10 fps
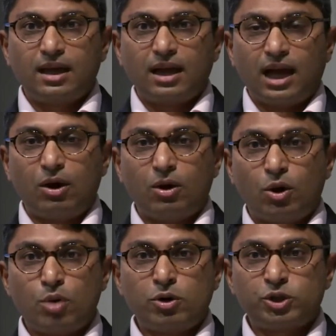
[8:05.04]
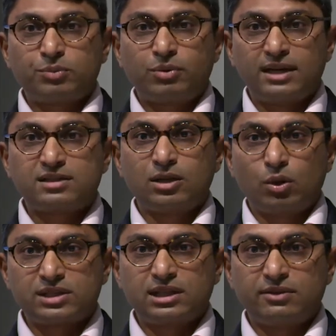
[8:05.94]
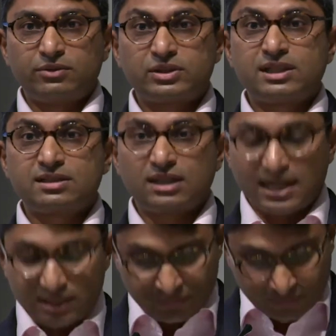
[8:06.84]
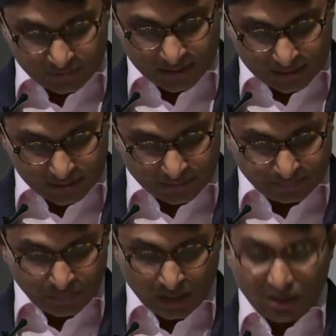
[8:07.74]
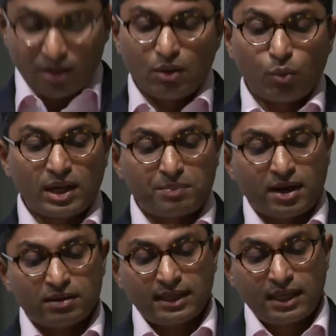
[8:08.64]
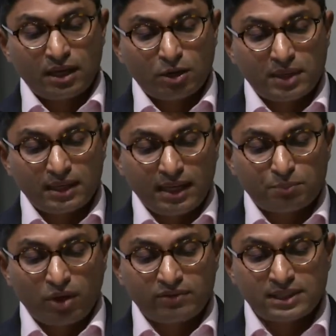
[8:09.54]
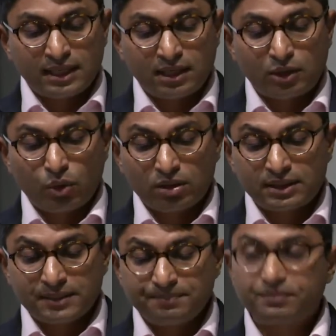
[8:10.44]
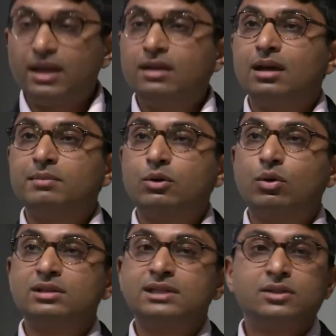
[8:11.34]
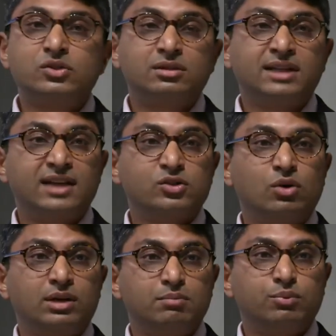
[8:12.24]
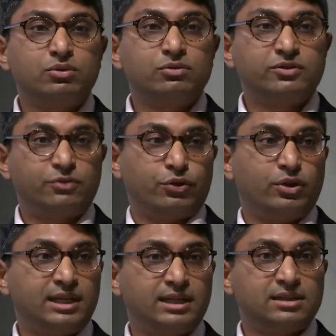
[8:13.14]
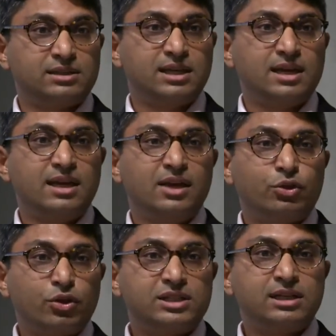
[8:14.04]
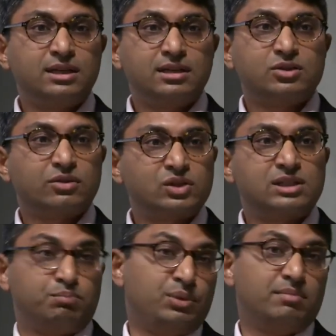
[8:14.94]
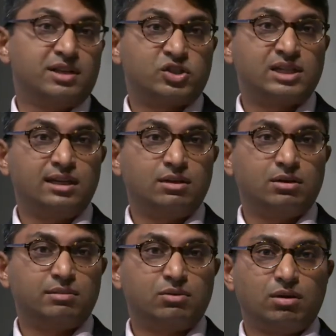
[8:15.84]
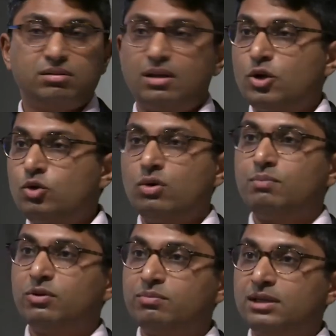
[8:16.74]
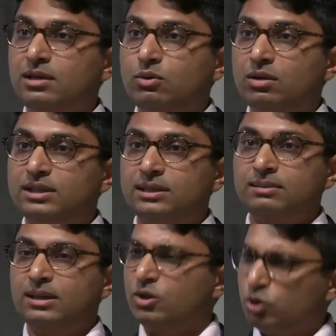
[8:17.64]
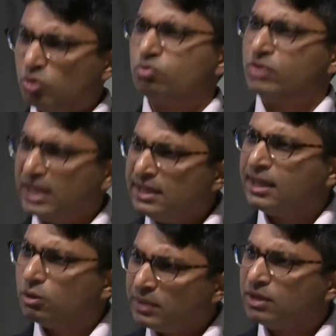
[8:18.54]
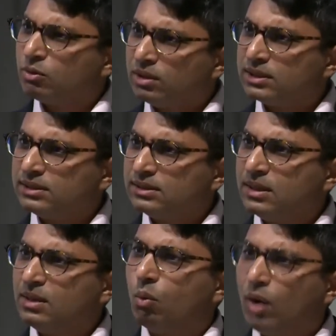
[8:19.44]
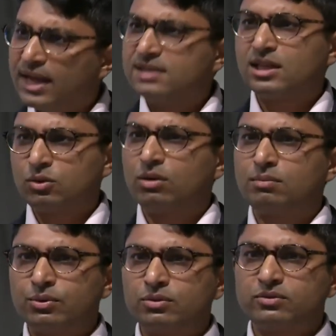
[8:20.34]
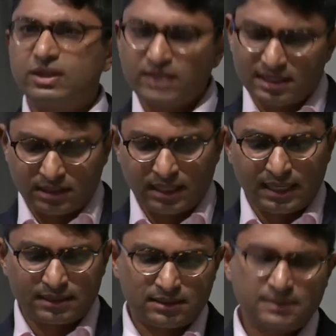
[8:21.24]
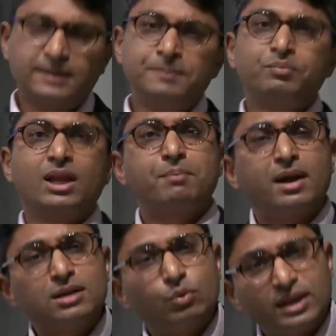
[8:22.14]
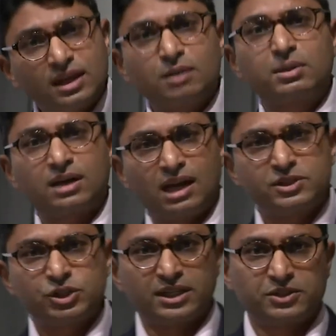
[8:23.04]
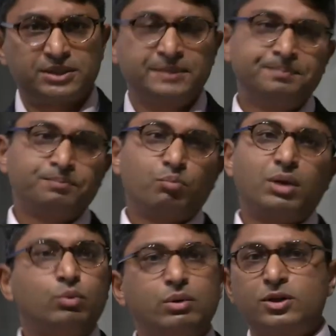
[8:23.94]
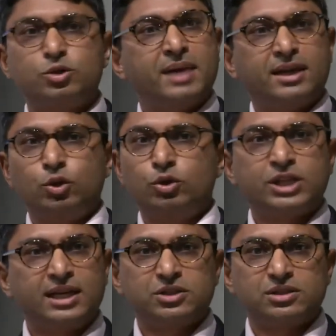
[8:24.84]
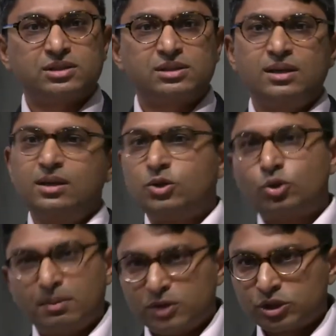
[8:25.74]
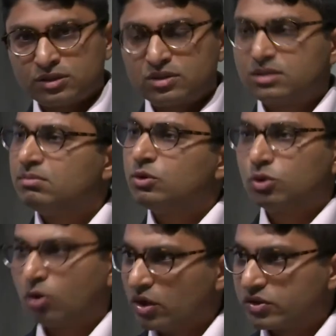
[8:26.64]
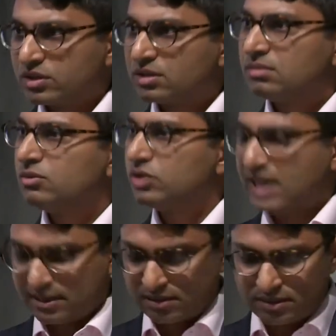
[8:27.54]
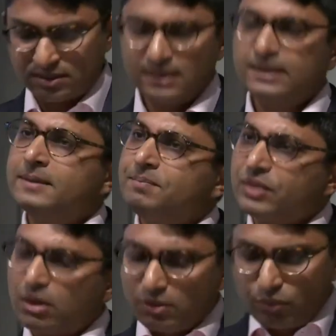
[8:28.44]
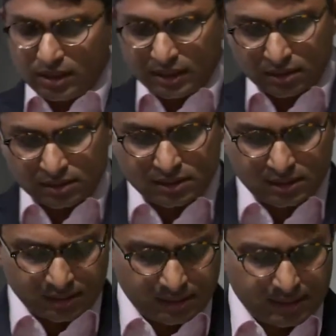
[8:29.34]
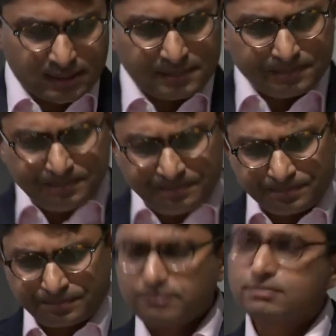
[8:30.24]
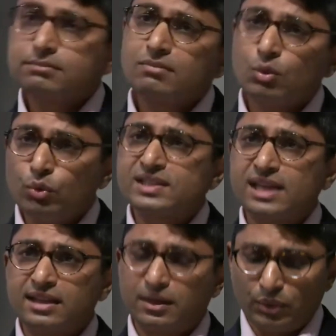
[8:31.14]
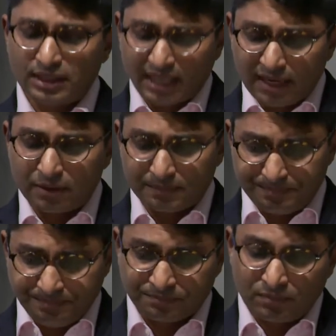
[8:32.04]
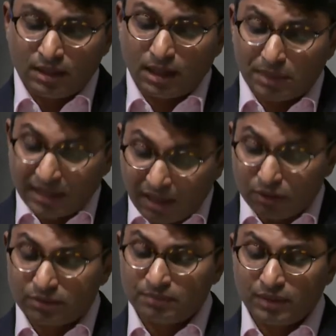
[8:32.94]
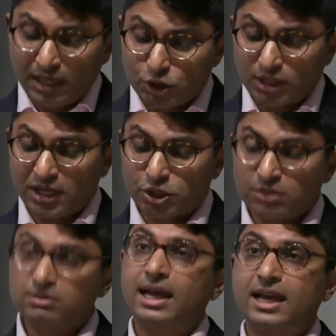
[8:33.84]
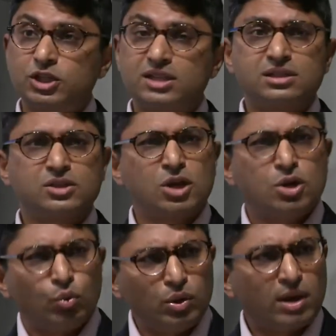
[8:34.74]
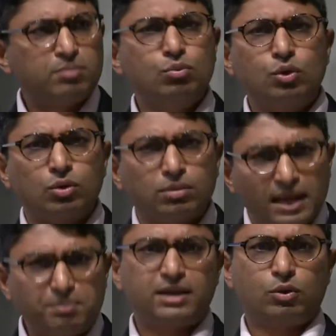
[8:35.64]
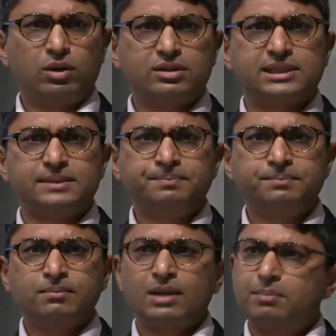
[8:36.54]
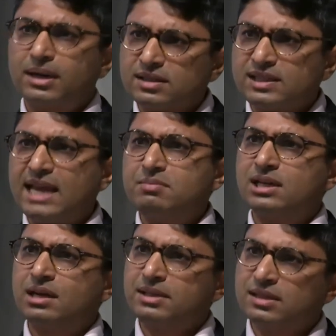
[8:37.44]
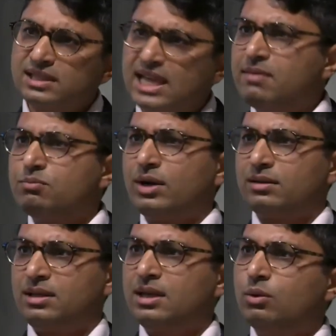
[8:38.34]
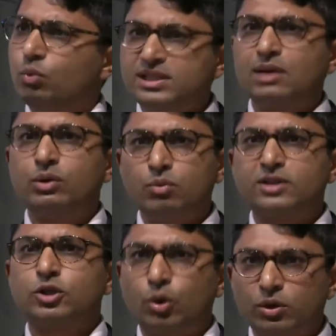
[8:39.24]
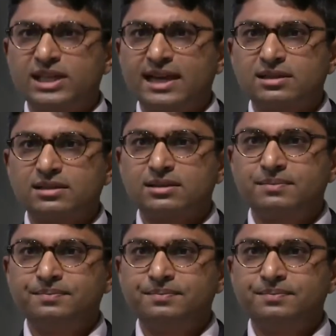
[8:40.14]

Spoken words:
Our home ownership rate is the lowest level since the 1950s. We apparently care about poverty and inequality. Income inequality in New Zealand has not improved for 30 years. 30 years of pretty much steady economic growth, no improvement in inequality. Do you really care about inequality? Why has that not improved if that's the case? Apparently we care about climate change, but we want to make no changes to emissions, to costs, to taxes. There are real inconsistencies. We say that we care about health, education, and justice. We want more and better quality. But at the same time, in the same breath, we say we want lower taxes.